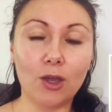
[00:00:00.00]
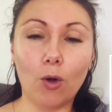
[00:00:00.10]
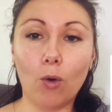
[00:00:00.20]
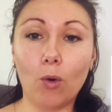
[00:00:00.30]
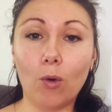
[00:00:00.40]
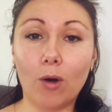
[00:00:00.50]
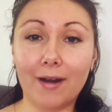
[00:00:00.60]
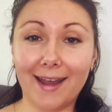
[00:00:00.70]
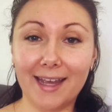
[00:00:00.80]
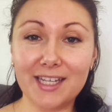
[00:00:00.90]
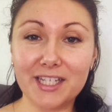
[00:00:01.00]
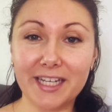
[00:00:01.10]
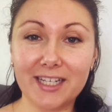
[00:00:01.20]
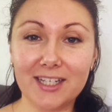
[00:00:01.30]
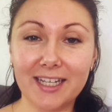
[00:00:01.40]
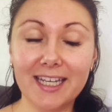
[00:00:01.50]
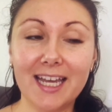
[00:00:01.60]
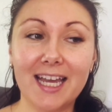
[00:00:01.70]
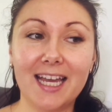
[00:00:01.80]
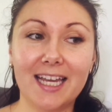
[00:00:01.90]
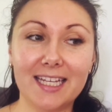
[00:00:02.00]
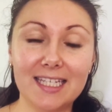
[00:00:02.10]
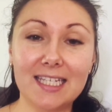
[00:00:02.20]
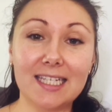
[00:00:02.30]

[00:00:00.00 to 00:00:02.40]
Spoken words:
or on HCG, is to